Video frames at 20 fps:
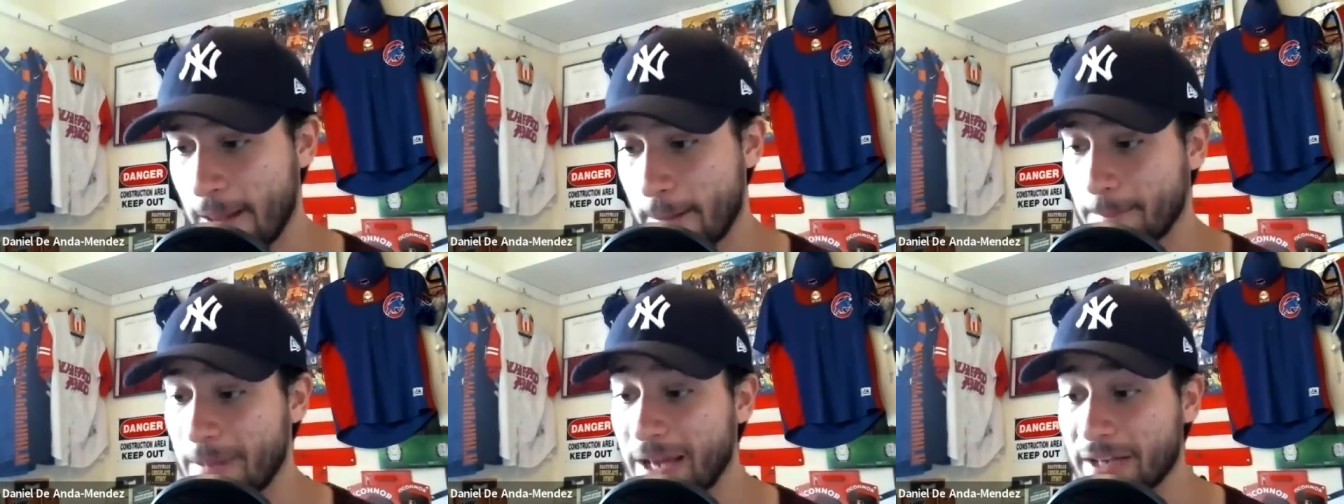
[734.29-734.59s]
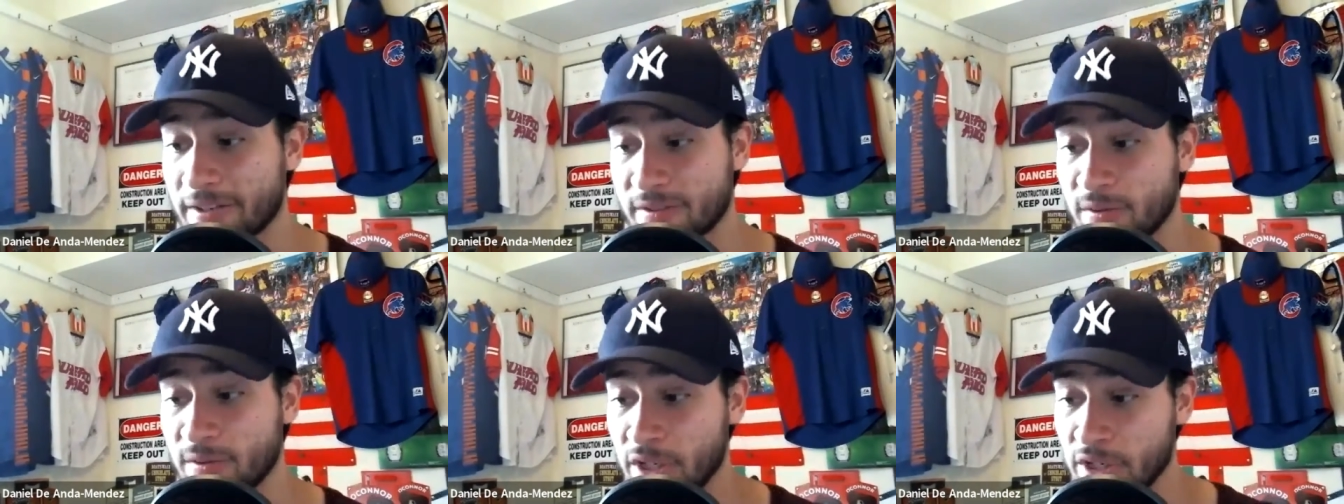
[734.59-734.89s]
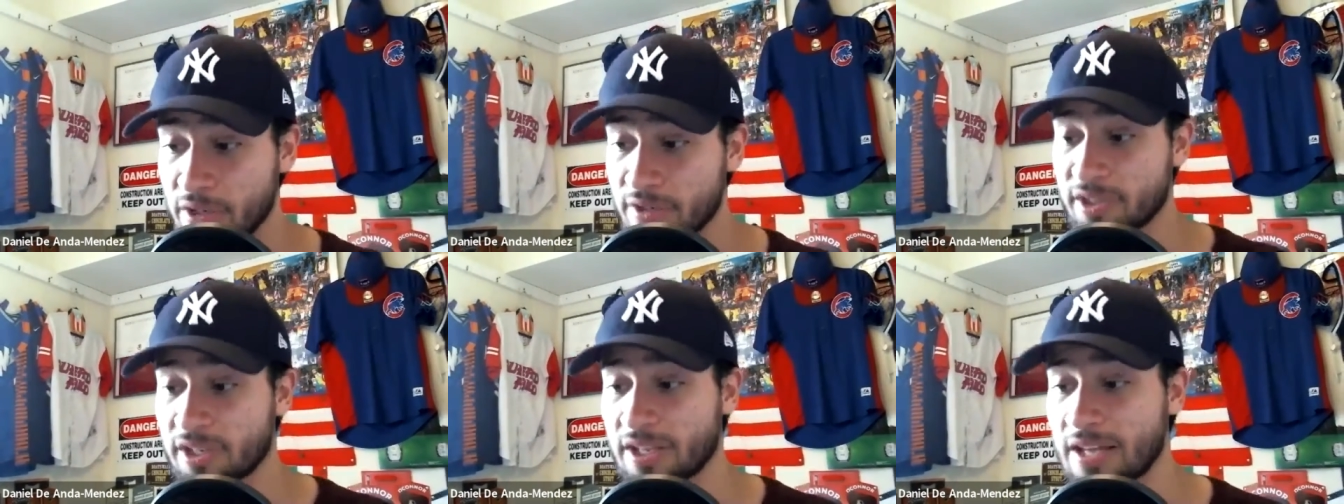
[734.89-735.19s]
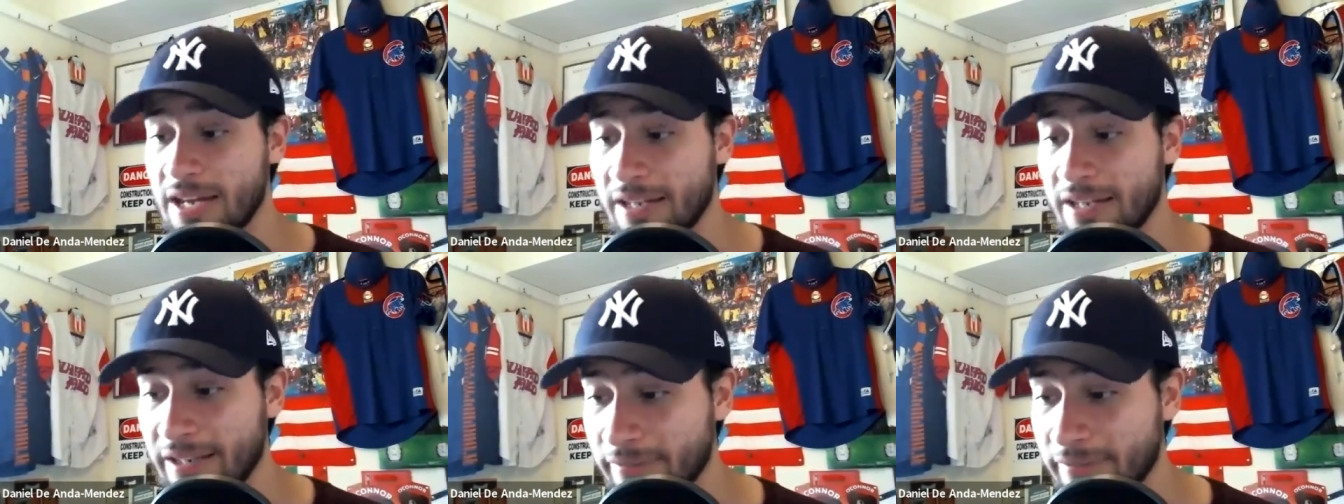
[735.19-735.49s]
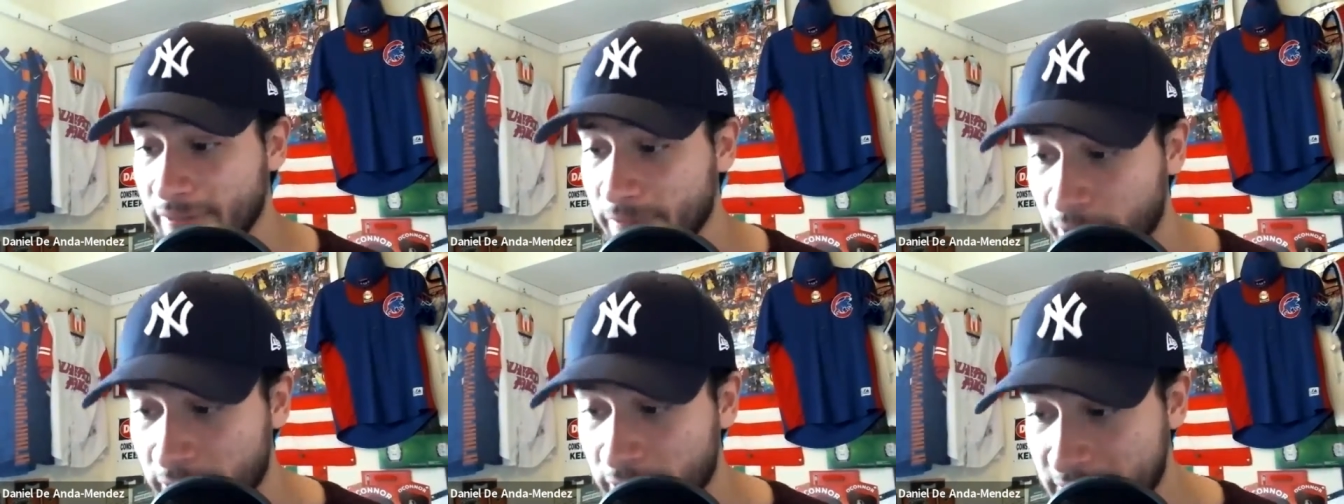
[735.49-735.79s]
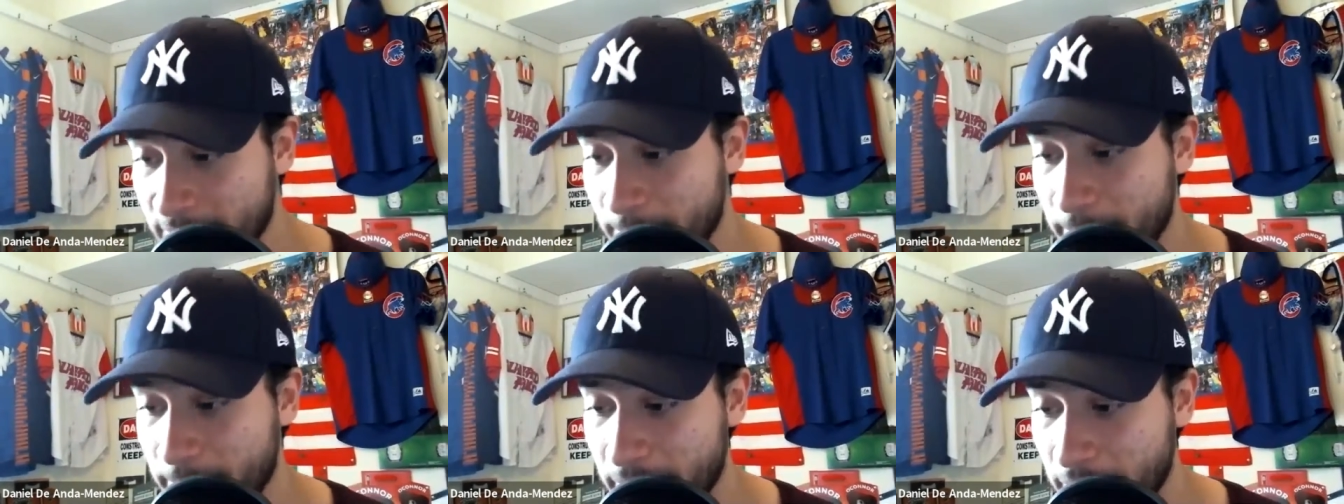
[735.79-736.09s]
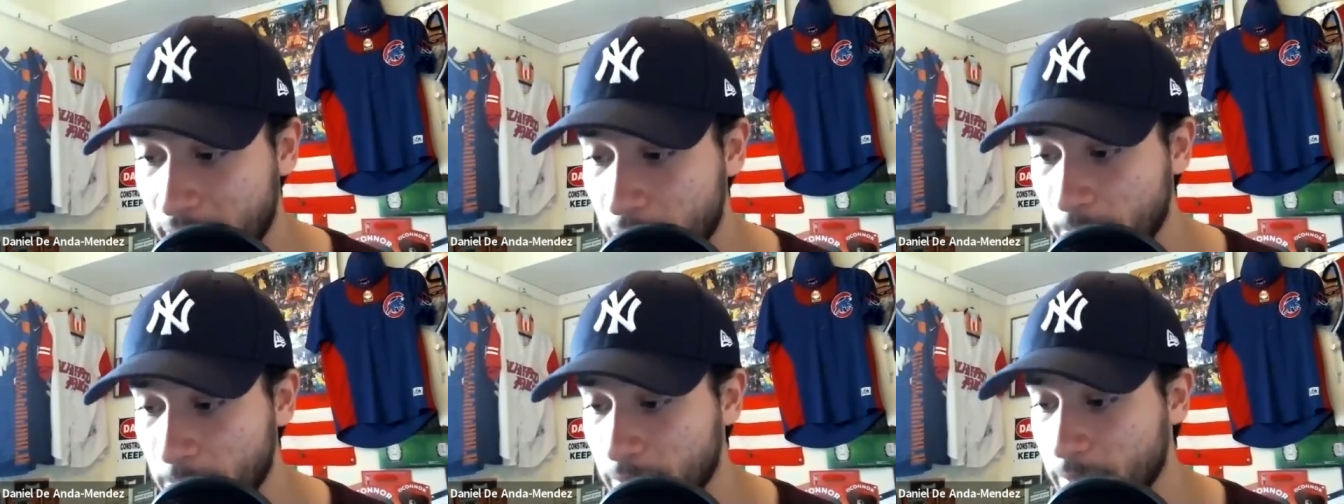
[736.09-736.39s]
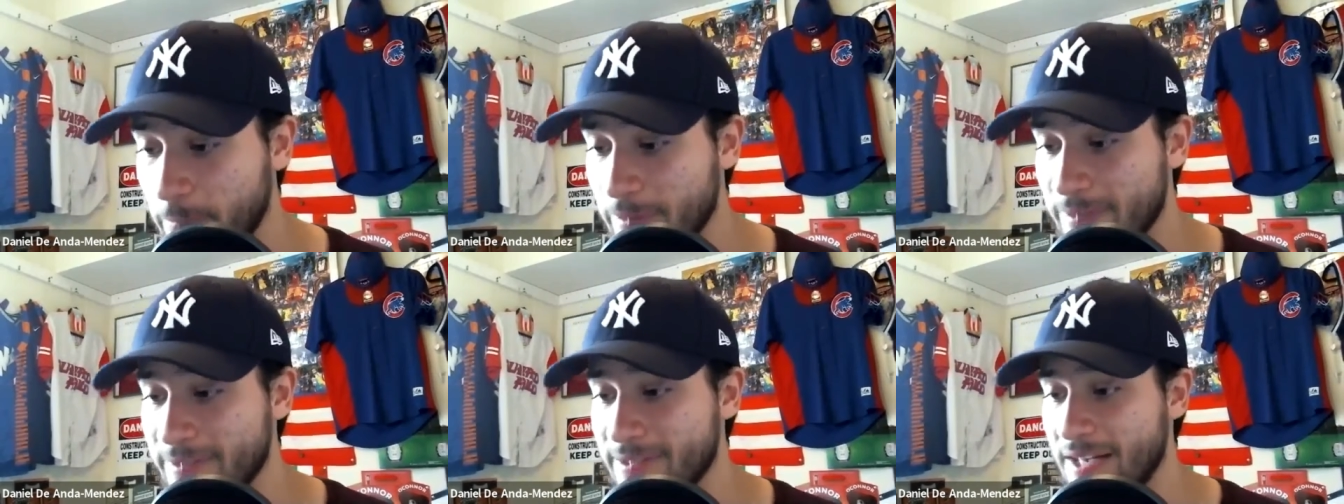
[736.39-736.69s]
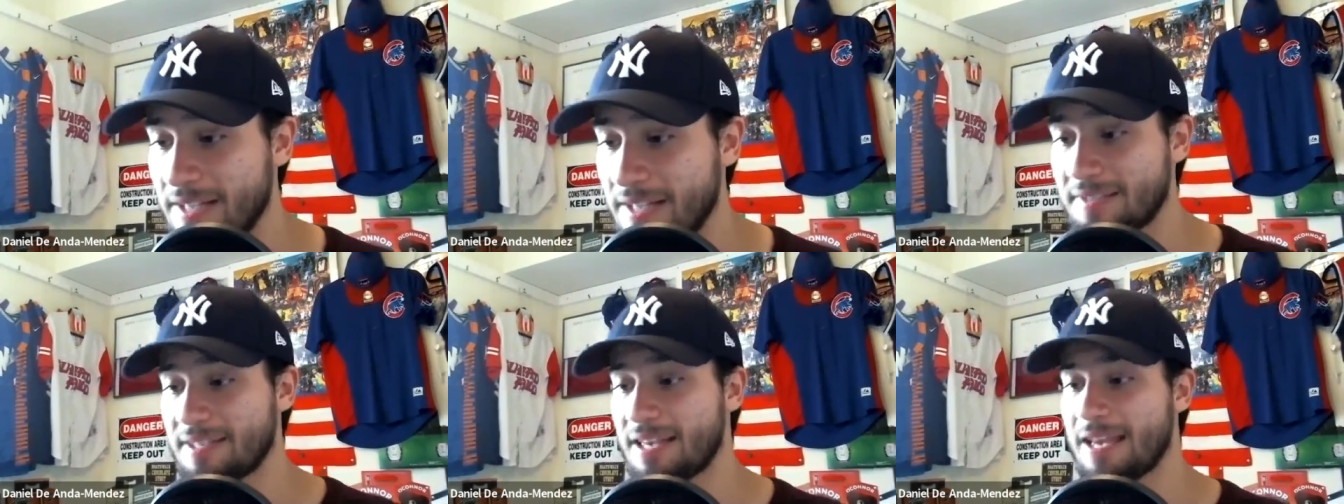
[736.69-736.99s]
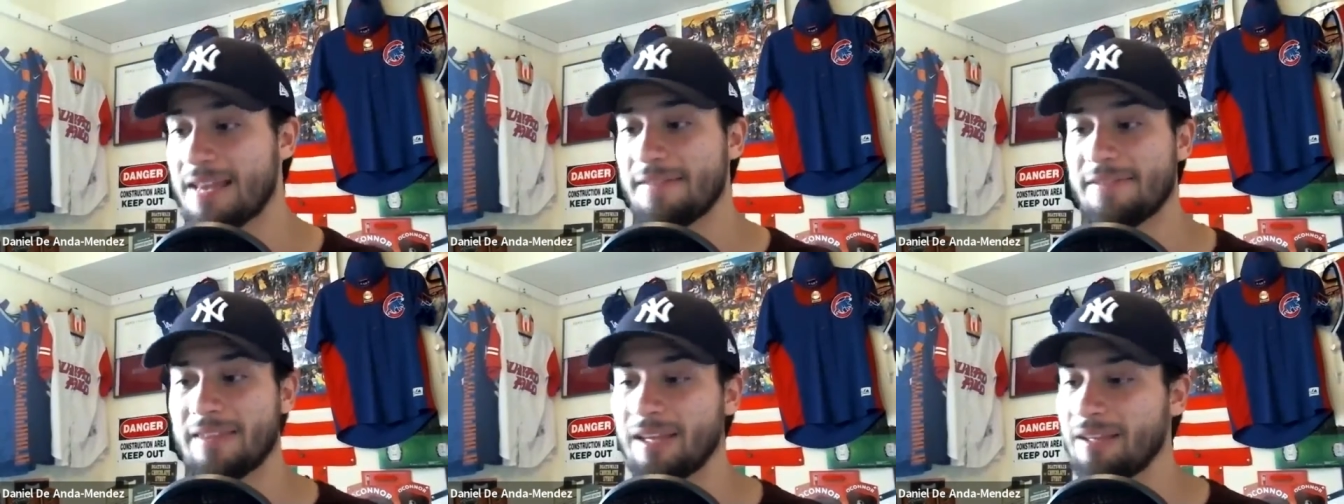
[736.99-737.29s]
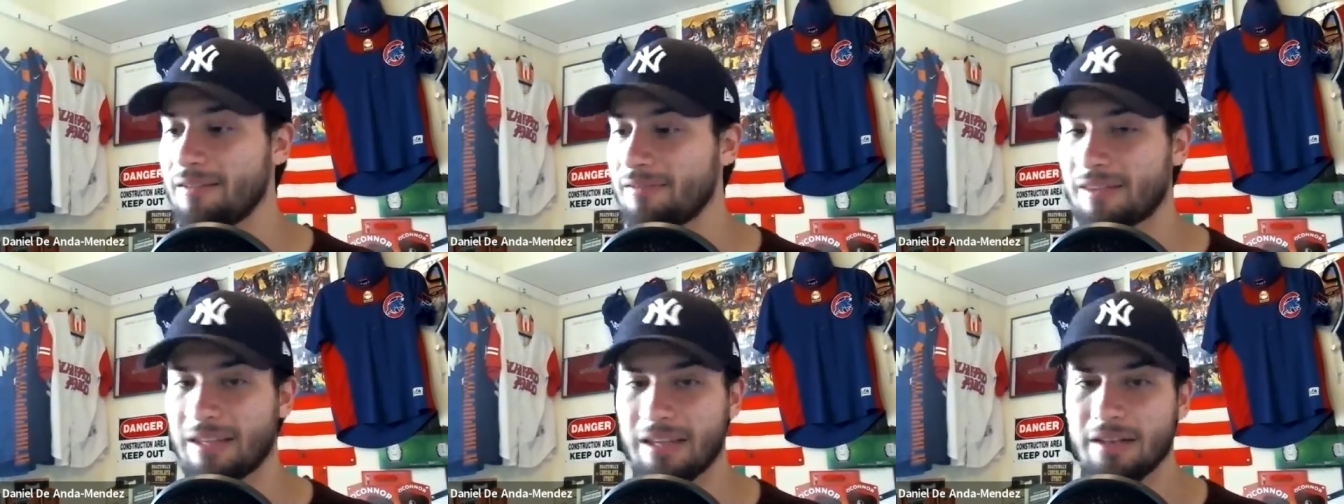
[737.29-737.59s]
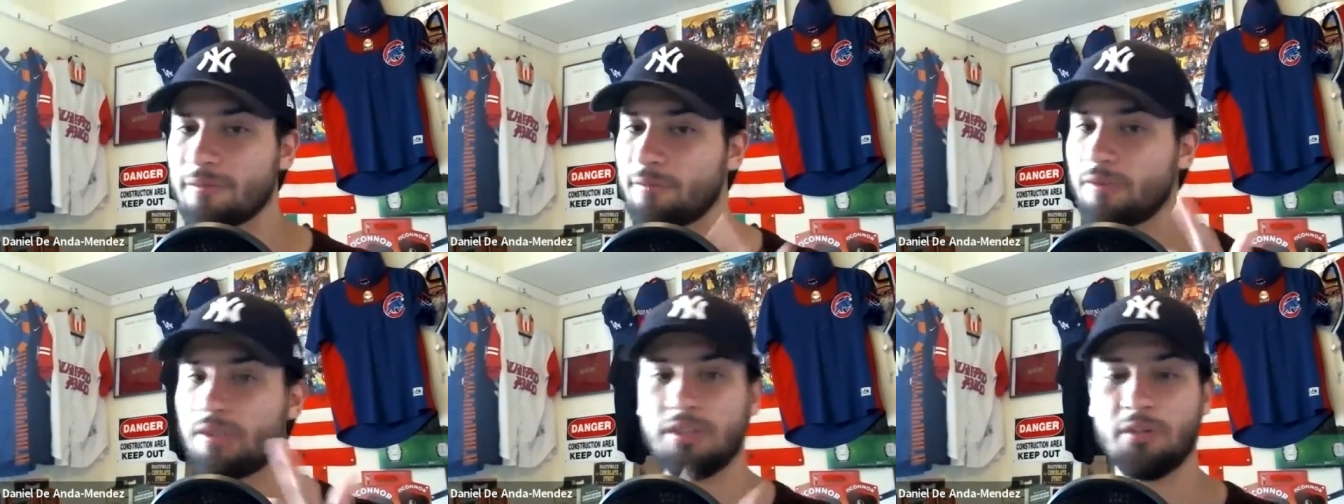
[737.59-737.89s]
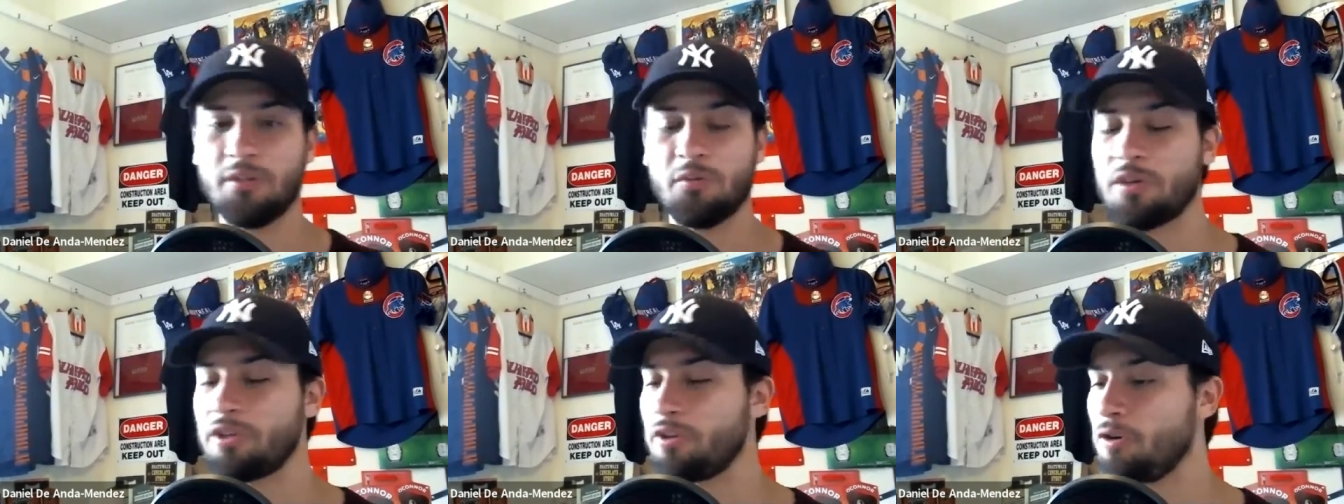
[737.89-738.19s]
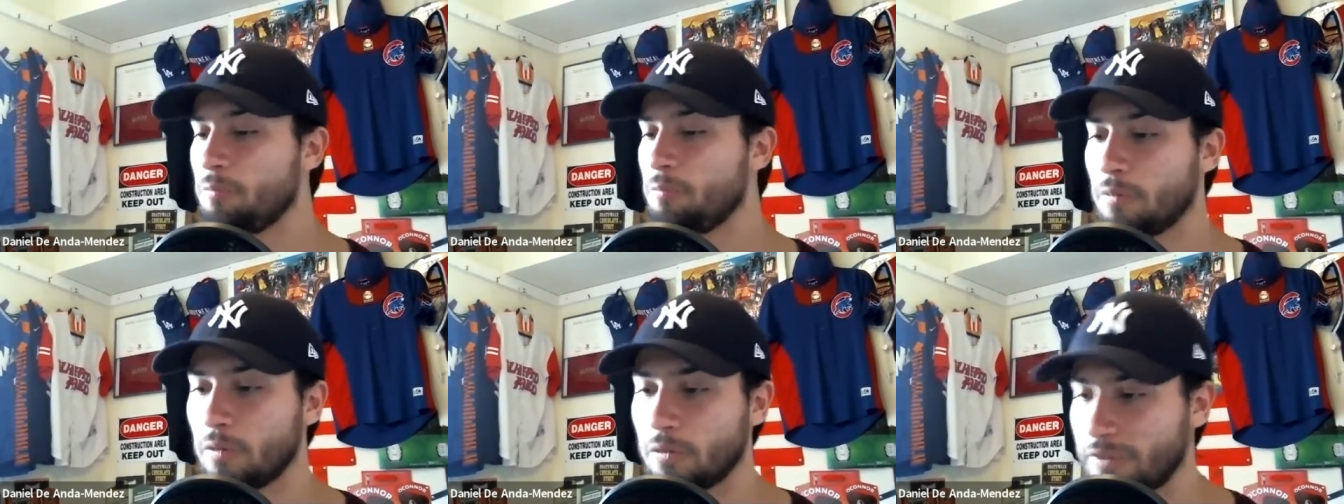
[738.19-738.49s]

Mike Sonido's a guy that rings a bell, but besides that, they really went over.